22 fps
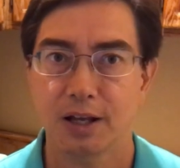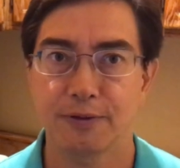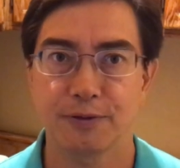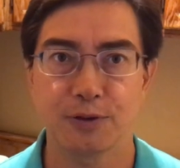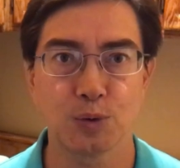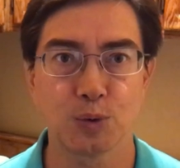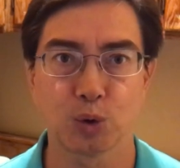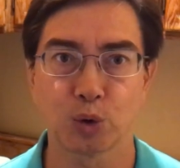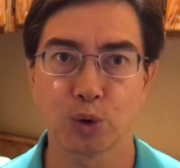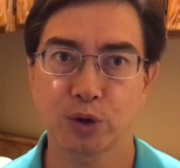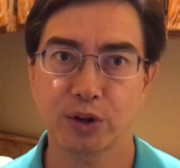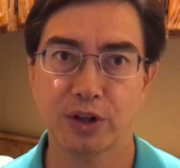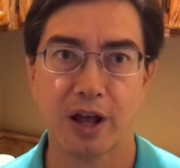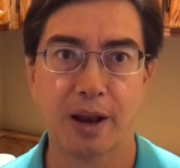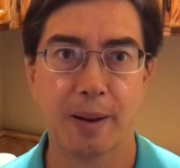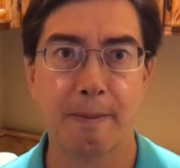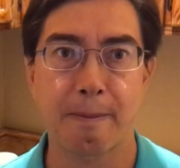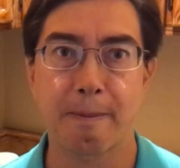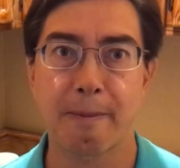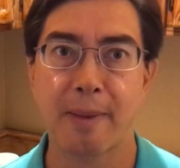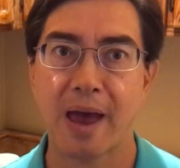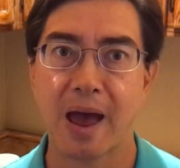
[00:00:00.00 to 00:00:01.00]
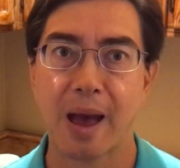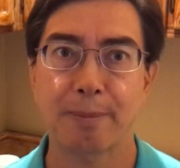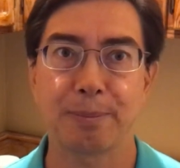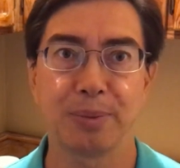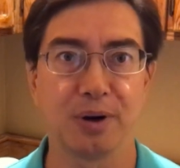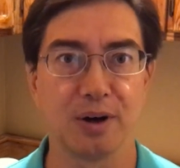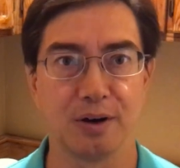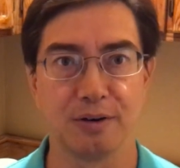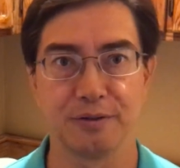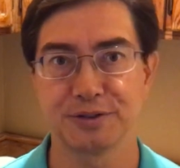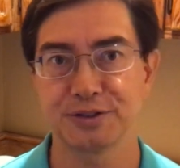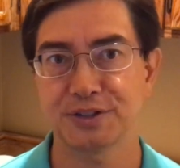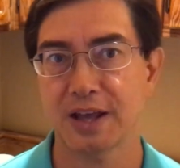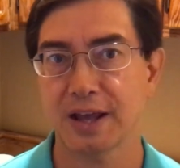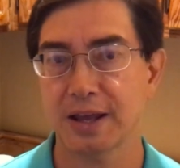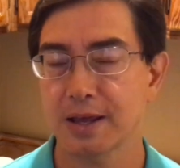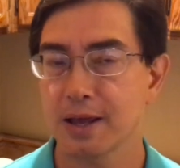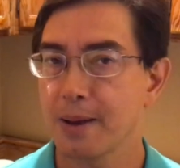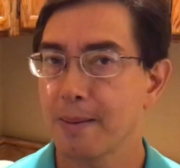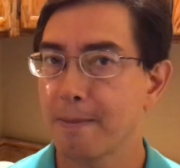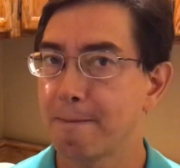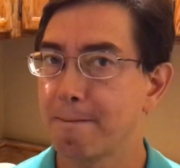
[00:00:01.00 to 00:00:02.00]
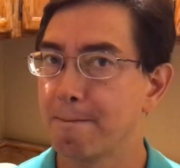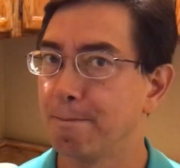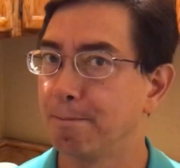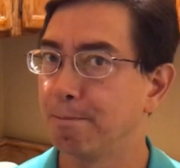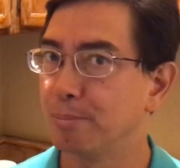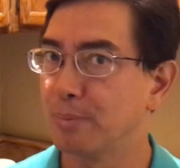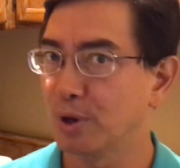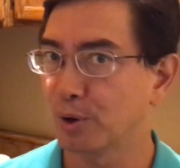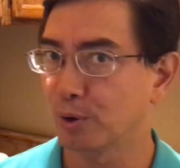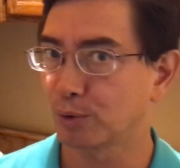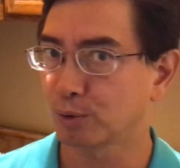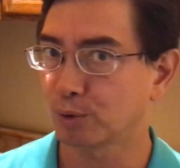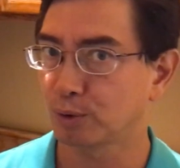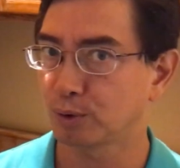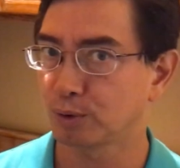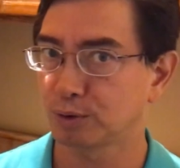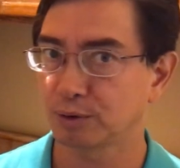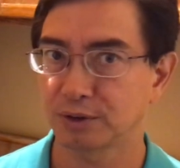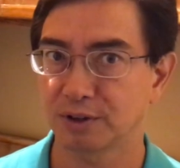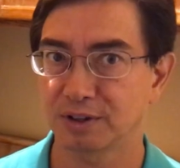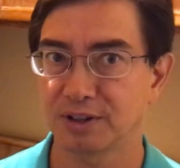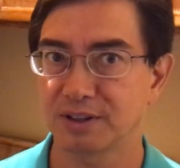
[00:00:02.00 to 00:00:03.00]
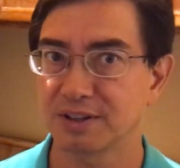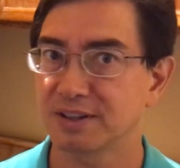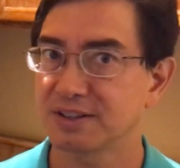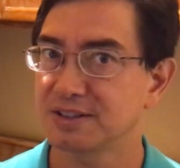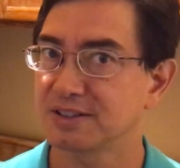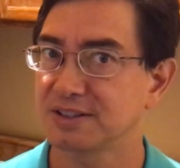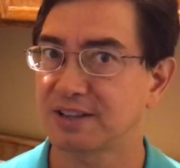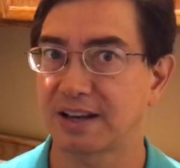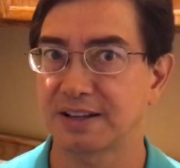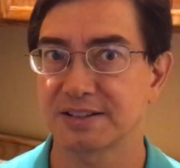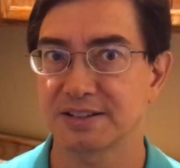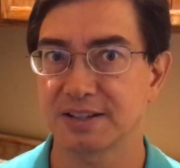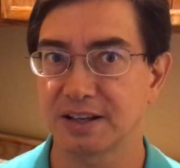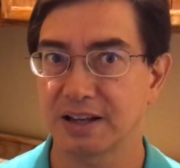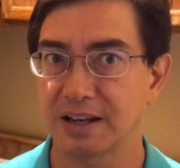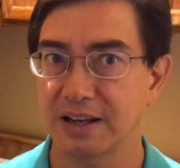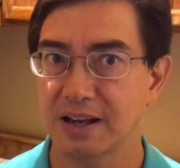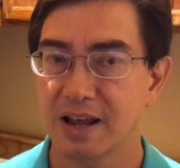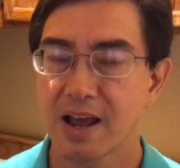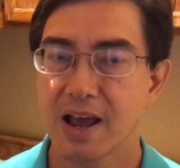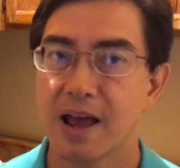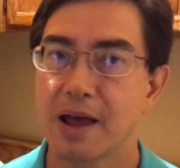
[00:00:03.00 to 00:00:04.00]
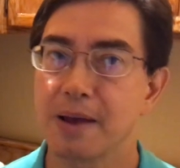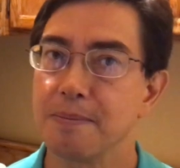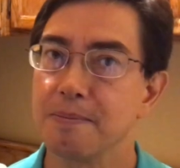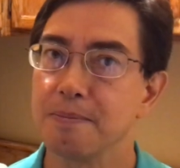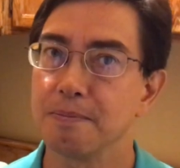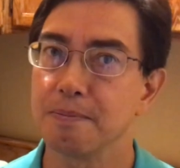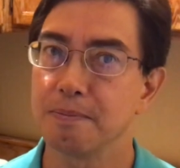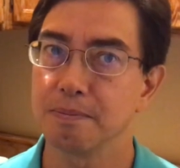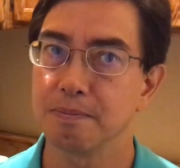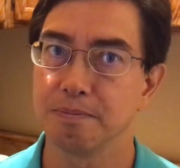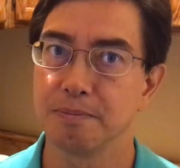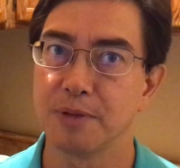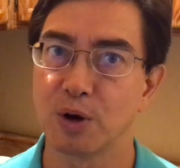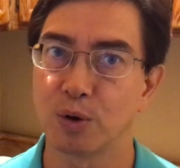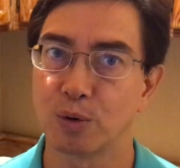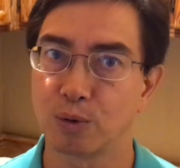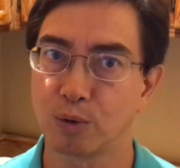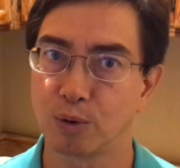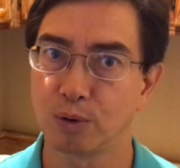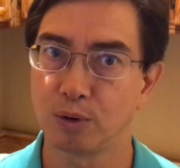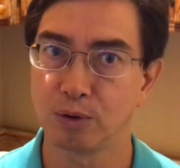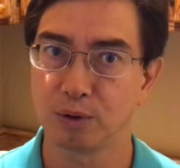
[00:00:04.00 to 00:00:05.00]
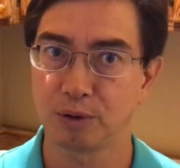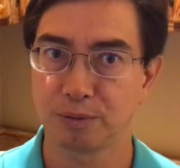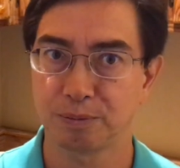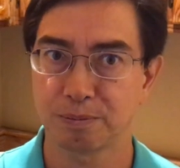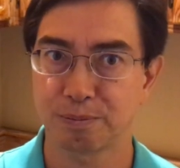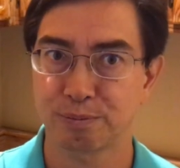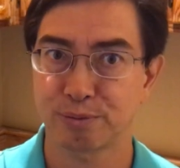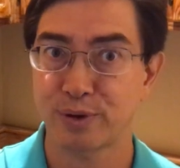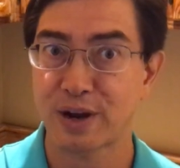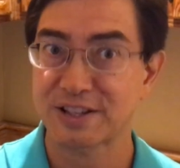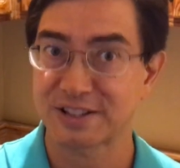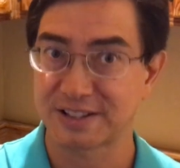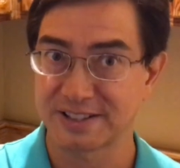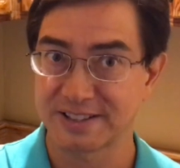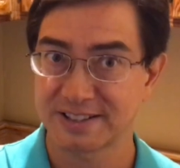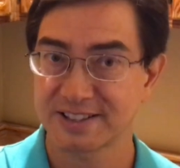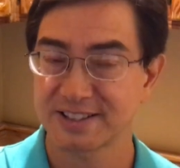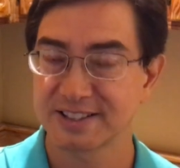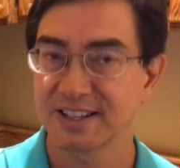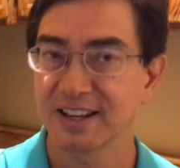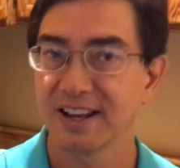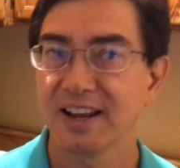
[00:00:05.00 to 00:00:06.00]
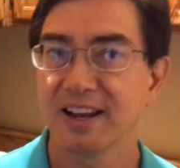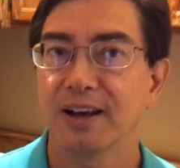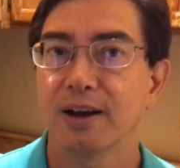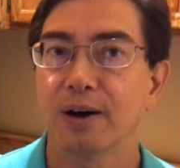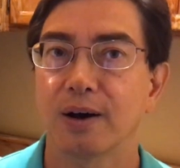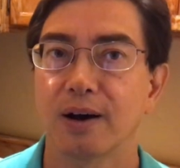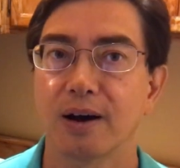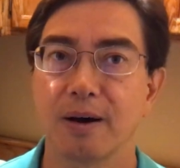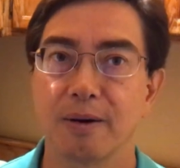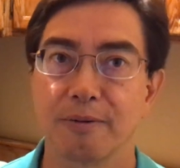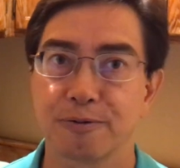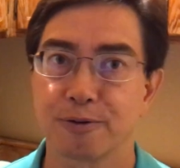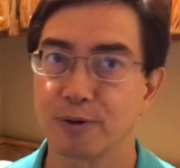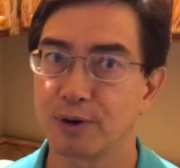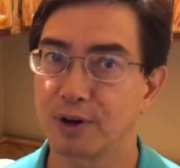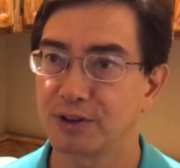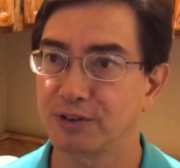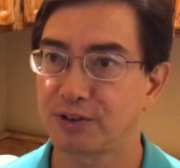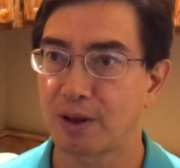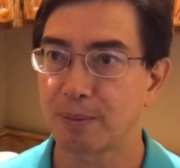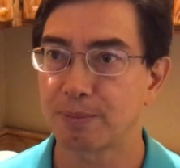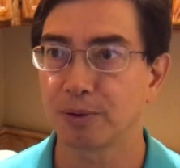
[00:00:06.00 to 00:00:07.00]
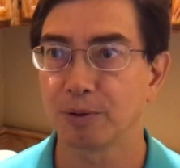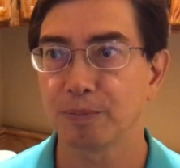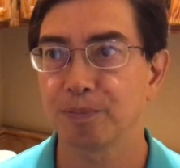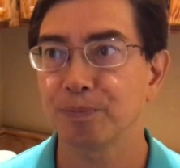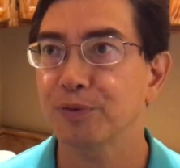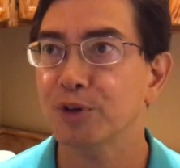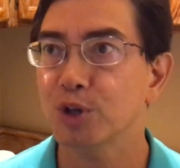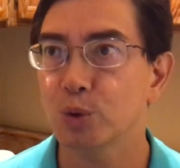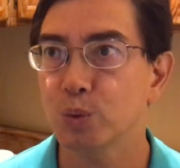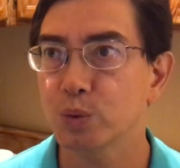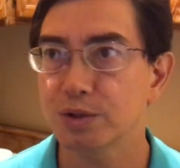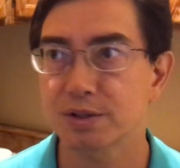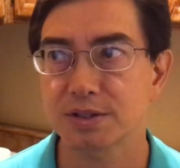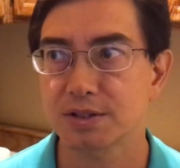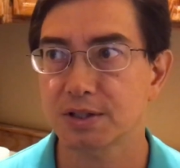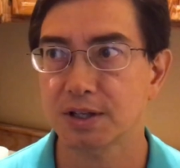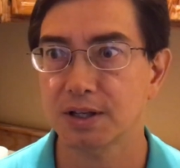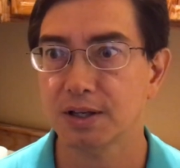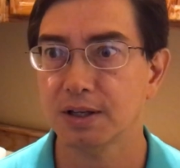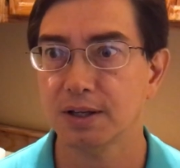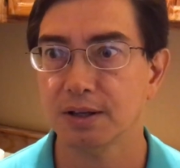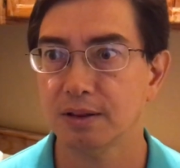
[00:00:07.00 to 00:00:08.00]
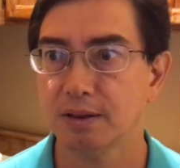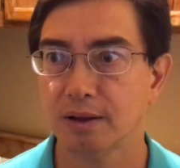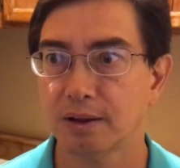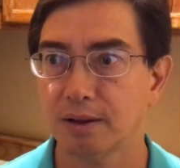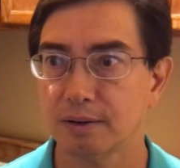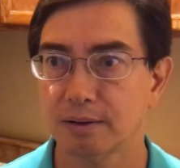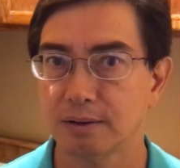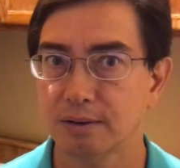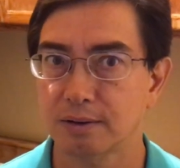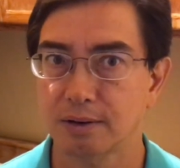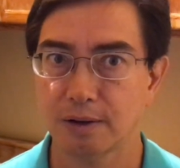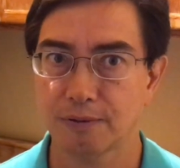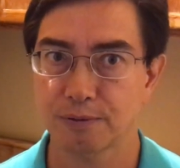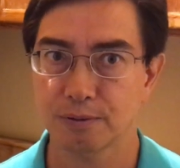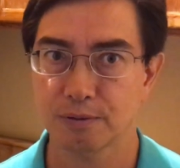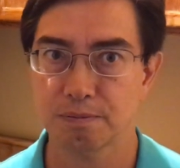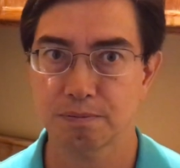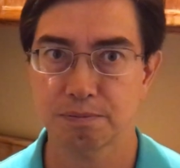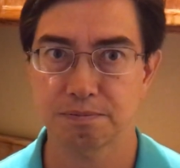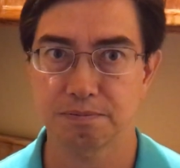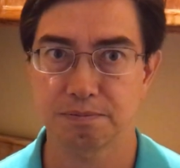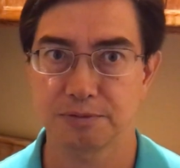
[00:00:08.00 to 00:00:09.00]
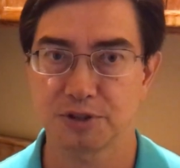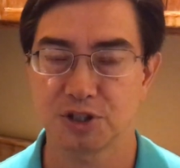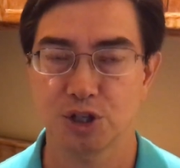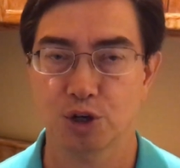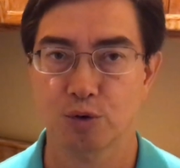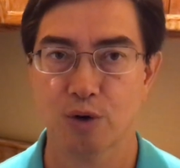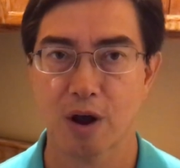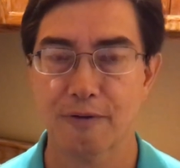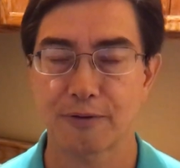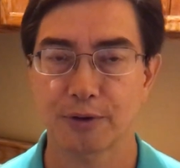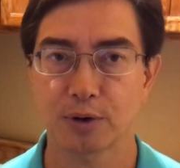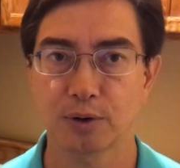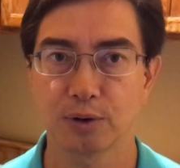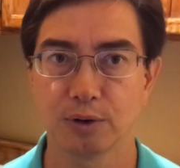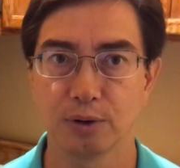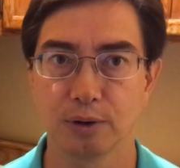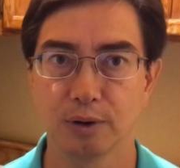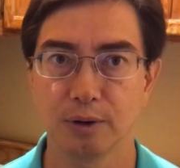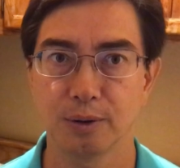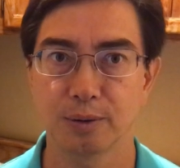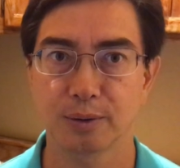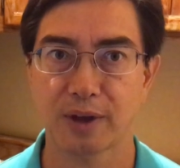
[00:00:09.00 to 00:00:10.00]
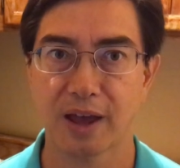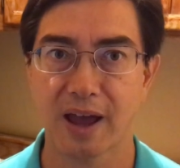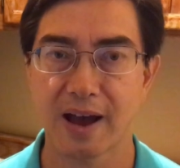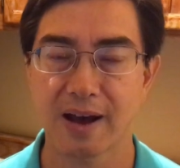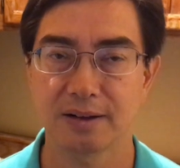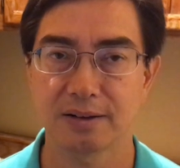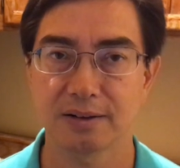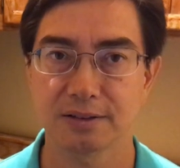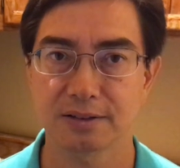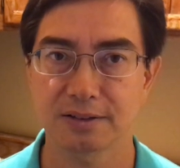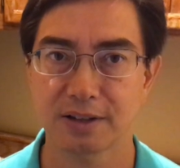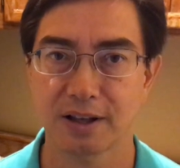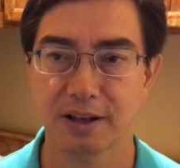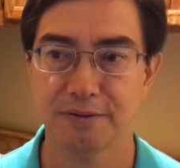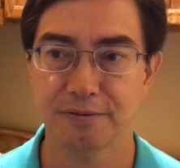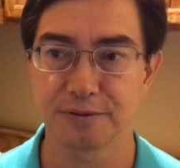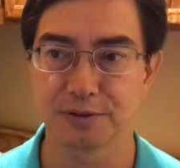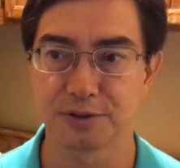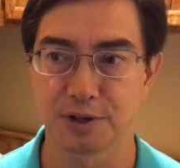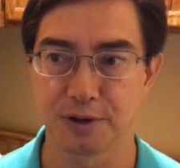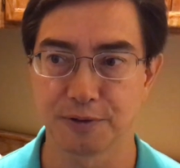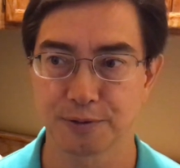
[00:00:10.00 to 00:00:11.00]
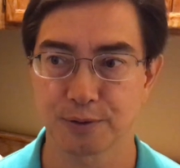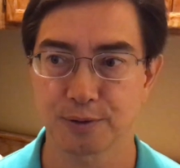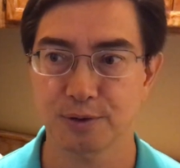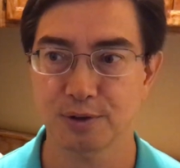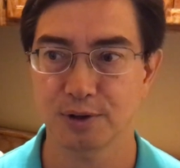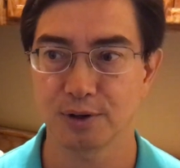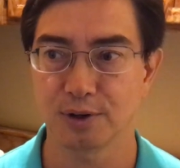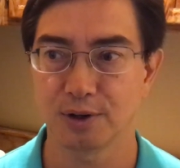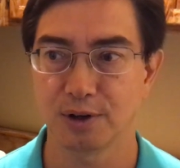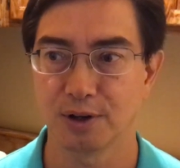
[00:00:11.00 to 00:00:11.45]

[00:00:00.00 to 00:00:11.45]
If you looked at a map of, say, mineral density and mineral presence, for example, you would see that different geographical locales have different